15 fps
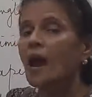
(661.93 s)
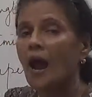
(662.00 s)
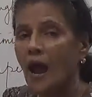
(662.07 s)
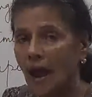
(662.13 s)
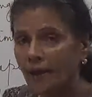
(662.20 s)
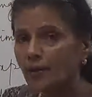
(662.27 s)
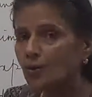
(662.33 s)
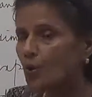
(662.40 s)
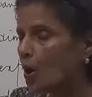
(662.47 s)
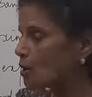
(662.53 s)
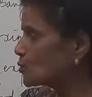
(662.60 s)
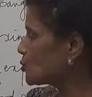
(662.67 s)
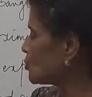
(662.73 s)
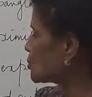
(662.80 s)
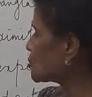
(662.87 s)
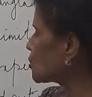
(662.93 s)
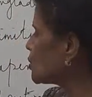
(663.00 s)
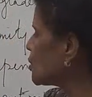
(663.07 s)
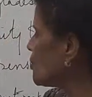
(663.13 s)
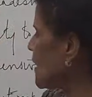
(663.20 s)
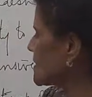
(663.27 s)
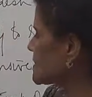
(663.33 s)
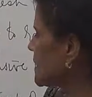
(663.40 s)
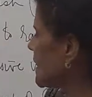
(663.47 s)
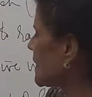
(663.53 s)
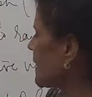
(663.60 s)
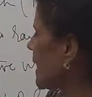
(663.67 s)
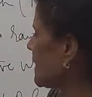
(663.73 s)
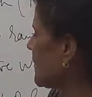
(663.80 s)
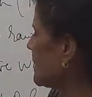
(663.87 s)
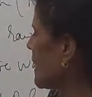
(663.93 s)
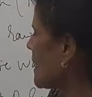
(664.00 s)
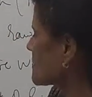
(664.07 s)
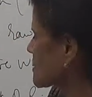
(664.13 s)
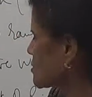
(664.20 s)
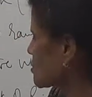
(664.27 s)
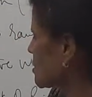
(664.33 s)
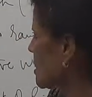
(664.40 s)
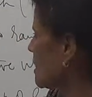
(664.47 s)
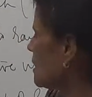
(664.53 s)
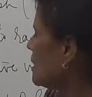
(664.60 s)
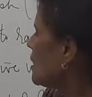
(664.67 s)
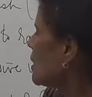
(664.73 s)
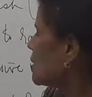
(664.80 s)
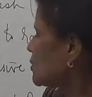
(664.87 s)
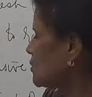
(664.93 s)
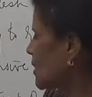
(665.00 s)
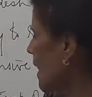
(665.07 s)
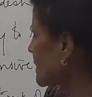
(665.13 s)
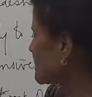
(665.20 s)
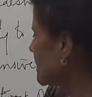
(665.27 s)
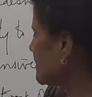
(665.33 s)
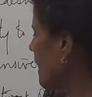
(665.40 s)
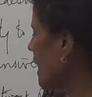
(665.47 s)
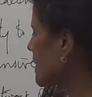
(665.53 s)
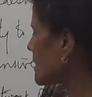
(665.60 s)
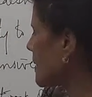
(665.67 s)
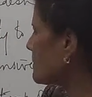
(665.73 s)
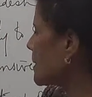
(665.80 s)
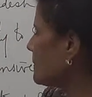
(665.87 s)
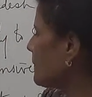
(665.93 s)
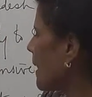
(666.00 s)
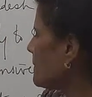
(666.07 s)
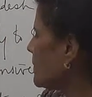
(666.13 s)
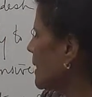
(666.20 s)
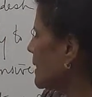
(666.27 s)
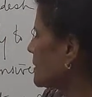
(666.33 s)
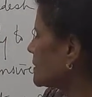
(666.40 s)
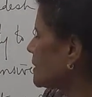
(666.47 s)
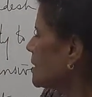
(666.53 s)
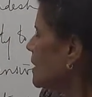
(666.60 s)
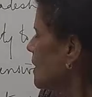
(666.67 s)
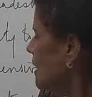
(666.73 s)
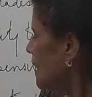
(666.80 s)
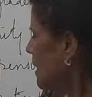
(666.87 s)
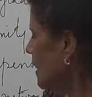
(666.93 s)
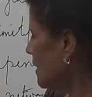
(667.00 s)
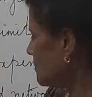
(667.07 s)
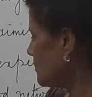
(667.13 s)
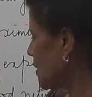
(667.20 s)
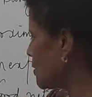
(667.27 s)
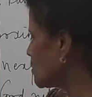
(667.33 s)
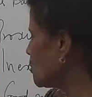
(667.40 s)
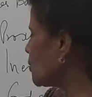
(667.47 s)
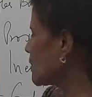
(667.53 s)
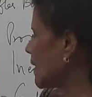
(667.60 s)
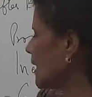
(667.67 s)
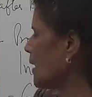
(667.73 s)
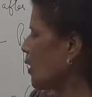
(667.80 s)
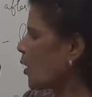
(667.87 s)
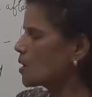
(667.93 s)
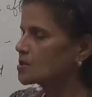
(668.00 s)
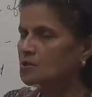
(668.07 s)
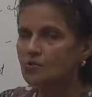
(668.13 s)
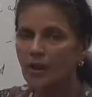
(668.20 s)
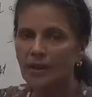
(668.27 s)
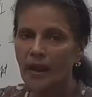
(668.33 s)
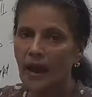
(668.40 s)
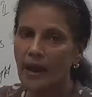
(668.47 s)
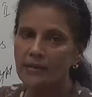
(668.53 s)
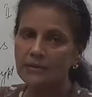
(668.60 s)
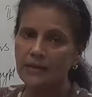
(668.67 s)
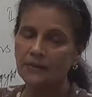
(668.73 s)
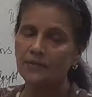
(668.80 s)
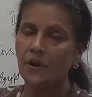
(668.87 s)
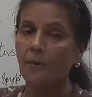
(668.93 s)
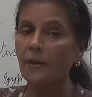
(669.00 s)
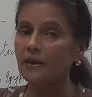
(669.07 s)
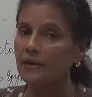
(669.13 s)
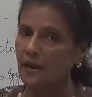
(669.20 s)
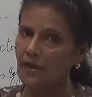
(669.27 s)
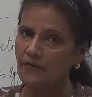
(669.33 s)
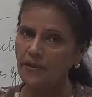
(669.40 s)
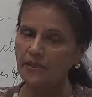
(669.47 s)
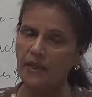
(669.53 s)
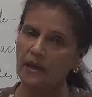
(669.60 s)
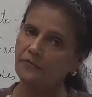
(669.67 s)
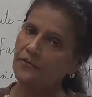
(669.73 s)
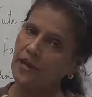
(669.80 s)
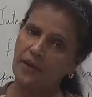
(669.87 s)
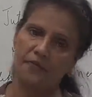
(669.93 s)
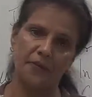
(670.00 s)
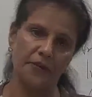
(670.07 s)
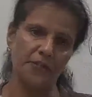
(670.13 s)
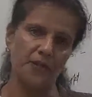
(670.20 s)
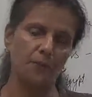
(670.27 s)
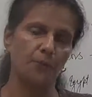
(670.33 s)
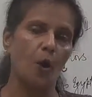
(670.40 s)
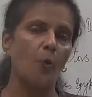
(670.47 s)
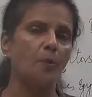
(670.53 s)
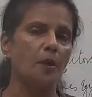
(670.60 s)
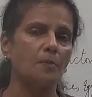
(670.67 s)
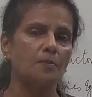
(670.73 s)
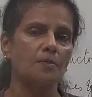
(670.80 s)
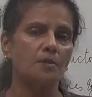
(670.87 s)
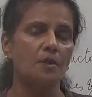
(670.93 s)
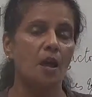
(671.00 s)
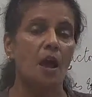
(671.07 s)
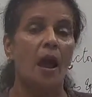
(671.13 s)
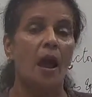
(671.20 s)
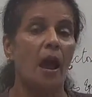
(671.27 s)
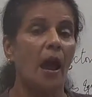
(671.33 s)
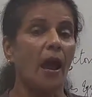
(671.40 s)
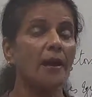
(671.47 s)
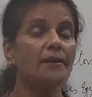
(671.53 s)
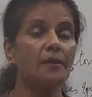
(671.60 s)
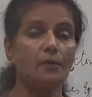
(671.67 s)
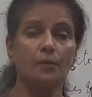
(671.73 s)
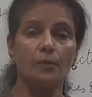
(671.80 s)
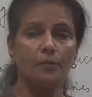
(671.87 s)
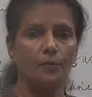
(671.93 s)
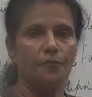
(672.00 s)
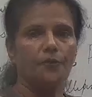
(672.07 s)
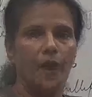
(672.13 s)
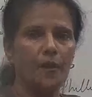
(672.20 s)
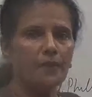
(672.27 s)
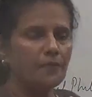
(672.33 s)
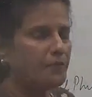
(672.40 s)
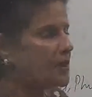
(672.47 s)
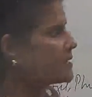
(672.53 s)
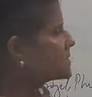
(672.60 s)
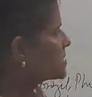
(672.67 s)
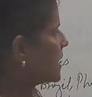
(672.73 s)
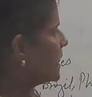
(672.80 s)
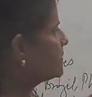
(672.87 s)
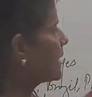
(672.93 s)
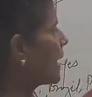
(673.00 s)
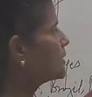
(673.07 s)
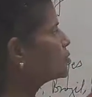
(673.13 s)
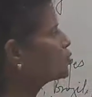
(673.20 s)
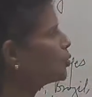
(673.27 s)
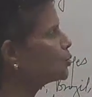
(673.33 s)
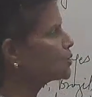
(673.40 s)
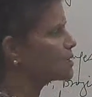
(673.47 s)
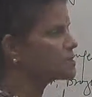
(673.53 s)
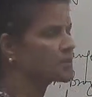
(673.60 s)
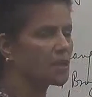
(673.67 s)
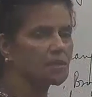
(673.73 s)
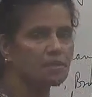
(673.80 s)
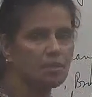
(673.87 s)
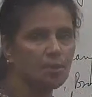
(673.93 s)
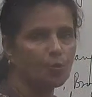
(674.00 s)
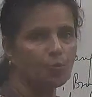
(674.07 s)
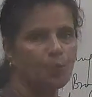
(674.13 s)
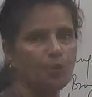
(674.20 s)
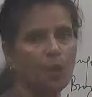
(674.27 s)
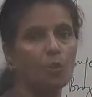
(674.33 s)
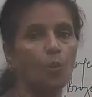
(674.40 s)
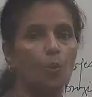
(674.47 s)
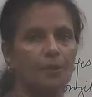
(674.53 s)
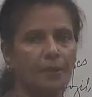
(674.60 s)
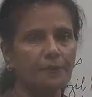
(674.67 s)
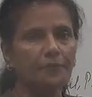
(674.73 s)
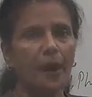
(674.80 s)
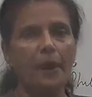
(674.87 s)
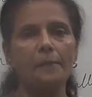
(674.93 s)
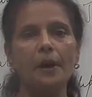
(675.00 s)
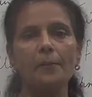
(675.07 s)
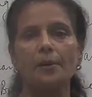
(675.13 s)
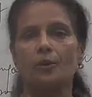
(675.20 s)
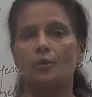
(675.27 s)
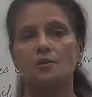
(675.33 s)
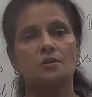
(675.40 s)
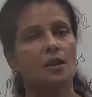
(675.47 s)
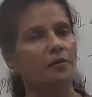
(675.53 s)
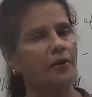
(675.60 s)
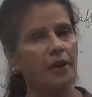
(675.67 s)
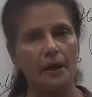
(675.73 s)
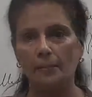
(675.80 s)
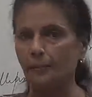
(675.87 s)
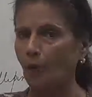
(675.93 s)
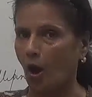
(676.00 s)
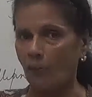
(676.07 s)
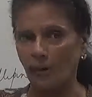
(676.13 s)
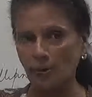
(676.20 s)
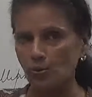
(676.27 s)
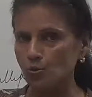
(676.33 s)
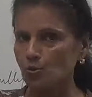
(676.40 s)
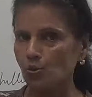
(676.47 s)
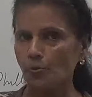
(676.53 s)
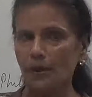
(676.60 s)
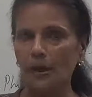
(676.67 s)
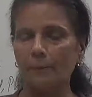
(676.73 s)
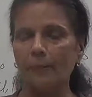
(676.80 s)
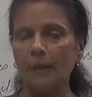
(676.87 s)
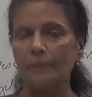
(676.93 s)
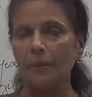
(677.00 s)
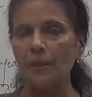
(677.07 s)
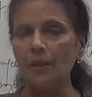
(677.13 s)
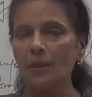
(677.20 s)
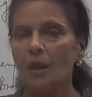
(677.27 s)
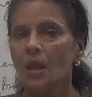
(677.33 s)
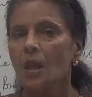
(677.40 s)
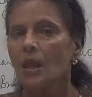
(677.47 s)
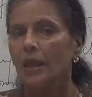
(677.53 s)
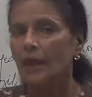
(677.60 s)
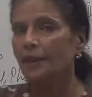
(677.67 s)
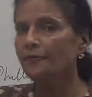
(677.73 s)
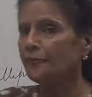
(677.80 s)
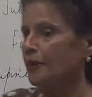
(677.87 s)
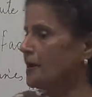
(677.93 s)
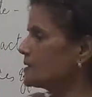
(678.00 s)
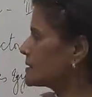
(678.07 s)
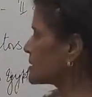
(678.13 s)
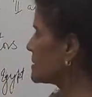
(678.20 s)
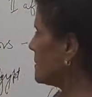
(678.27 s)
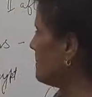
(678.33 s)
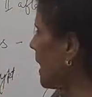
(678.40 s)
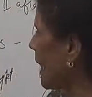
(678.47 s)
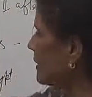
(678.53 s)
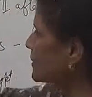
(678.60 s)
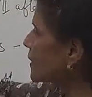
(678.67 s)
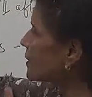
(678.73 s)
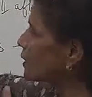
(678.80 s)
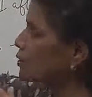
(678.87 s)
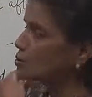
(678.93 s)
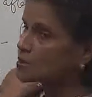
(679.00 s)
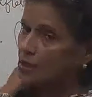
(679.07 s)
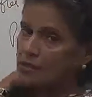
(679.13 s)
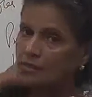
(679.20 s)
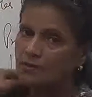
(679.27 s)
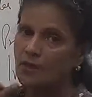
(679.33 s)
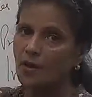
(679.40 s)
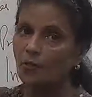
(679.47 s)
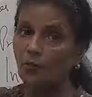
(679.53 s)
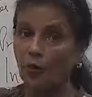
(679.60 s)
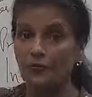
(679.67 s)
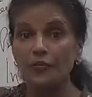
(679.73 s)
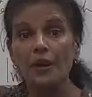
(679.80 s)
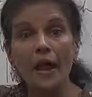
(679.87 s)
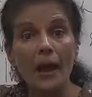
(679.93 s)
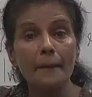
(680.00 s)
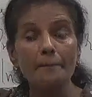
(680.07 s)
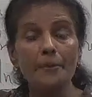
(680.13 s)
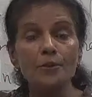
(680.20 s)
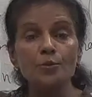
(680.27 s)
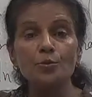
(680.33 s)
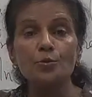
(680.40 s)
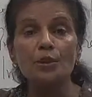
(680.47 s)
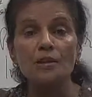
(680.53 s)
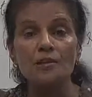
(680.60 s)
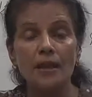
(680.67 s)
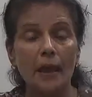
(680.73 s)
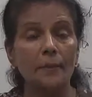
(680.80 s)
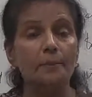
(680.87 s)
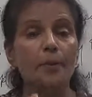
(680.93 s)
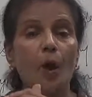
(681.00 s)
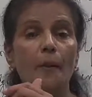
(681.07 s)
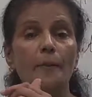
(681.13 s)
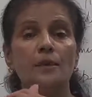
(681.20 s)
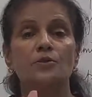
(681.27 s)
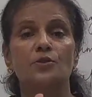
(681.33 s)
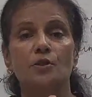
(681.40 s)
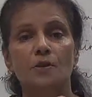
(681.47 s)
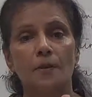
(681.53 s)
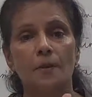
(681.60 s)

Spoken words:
and raw jute to USA, Canada, Russia, United Arab Republic, UK, Australia, etc. But even then we are facing problems. And when we say that jute is considered to be the golden fiber because giving employment to so many people, if its demand reduces, what will happen to this employment?